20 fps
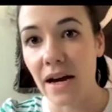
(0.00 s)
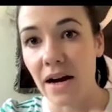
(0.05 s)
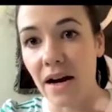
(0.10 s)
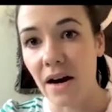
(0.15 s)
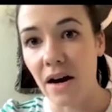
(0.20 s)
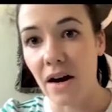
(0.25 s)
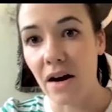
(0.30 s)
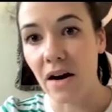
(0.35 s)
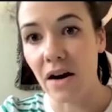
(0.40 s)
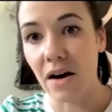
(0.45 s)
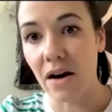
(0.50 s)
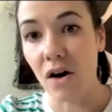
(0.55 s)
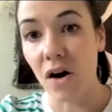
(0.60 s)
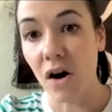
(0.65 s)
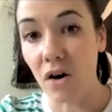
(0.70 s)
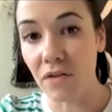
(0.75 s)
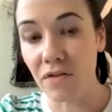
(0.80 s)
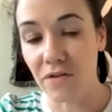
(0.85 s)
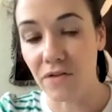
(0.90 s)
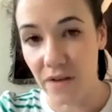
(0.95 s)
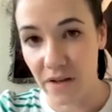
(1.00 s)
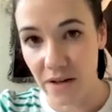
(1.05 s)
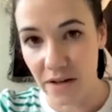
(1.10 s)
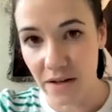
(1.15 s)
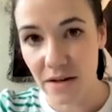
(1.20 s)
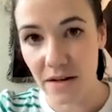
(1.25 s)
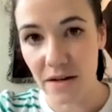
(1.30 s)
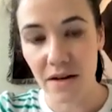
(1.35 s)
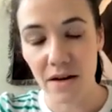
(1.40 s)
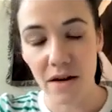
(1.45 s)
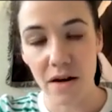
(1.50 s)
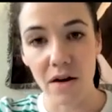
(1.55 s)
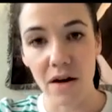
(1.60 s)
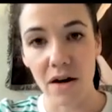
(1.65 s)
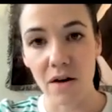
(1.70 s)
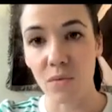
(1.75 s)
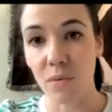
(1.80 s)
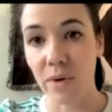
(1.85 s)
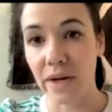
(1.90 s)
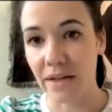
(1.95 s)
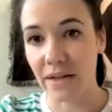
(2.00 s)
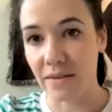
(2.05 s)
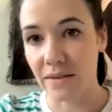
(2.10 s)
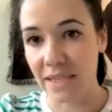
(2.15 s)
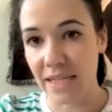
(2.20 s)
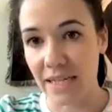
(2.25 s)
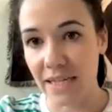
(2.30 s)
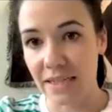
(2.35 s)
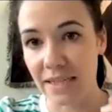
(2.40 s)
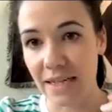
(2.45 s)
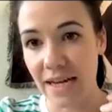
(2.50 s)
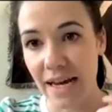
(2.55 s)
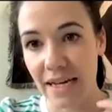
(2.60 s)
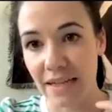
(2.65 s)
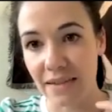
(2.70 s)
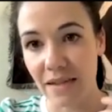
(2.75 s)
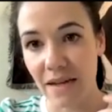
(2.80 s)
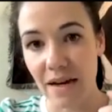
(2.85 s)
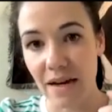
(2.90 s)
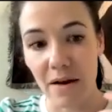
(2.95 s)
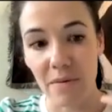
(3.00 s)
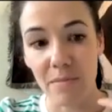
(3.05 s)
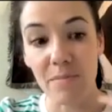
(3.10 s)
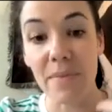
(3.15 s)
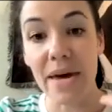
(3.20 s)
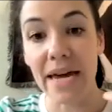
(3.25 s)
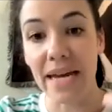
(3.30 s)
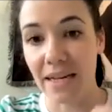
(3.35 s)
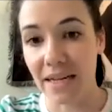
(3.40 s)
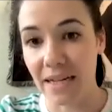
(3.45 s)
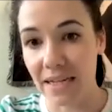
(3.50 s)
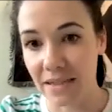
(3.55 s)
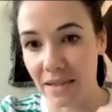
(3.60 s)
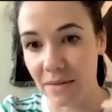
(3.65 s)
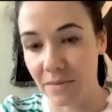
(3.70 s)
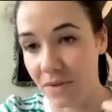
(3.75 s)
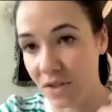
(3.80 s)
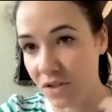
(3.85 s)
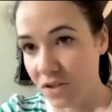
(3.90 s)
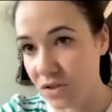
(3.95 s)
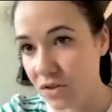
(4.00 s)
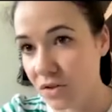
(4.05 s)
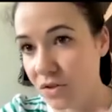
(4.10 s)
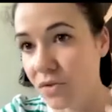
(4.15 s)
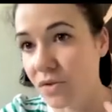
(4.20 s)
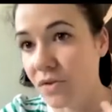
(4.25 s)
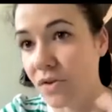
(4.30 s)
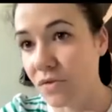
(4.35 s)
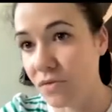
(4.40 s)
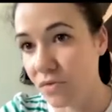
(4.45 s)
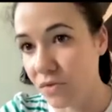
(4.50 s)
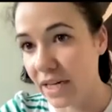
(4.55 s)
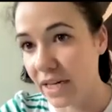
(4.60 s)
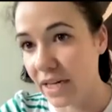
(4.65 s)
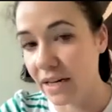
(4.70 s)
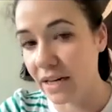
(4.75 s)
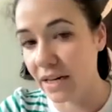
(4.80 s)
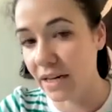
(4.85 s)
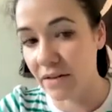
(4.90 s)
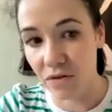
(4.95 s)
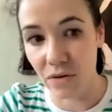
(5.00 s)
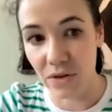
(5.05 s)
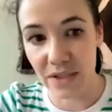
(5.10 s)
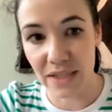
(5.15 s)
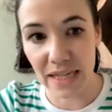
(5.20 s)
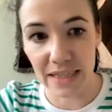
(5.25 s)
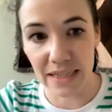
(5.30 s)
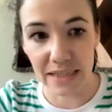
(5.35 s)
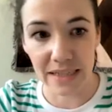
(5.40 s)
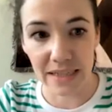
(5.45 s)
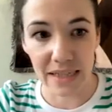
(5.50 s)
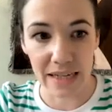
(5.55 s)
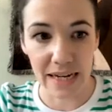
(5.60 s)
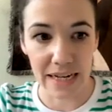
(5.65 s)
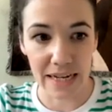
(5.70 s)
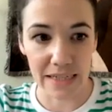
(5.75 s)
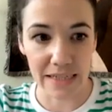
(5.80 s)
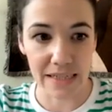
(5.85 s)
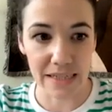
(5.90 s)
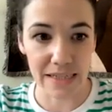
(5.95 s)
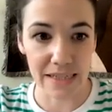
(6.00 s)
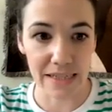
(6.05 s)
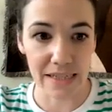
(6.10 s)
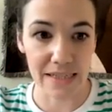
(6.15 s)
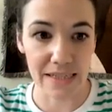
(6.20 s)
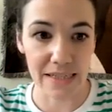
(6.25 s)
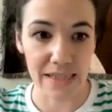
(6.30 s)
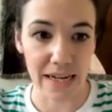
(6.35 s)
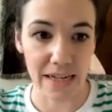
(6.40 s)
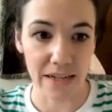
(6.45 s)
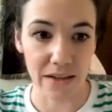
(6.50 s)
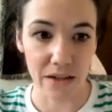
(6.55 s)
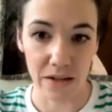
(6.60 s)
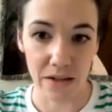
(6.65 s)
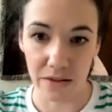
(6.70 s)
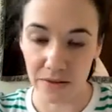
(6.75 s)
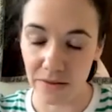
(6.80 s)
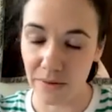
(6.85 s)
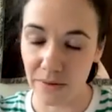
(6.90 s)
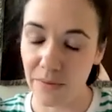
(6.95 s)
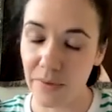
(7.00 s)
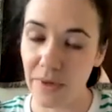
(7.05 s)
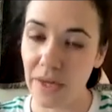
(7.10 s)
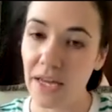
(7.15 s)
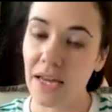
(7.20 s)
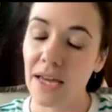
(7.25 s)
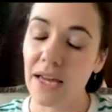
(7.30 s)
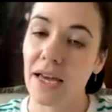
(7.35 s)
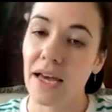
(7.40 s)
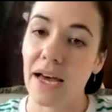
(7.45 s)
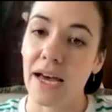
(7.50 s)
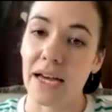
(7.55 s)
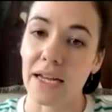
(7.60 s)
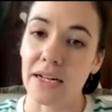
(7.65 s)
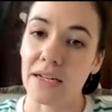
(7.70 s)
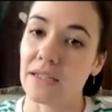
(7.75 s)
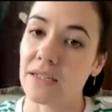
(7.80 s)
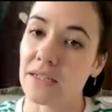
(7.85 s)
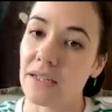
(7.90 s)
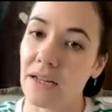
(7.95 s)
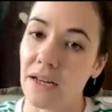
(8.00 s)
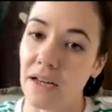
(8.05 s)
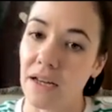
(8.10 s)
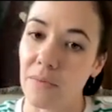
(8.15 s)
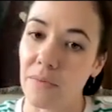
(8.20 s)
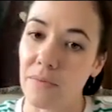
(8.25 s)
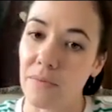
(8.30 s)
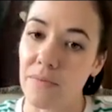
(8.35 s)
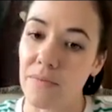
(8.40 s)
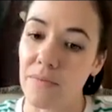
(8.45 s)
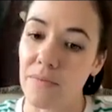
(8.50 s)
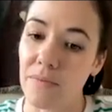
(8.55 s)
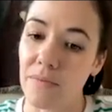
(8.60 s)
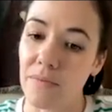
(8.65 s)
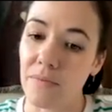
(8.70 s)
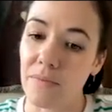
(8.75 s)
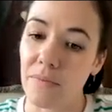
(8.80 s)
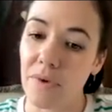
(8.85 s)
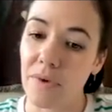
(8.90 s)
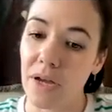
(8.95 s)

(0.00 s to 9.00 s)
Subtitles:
are often wielded as mechanisms to reinforce and sustain those. And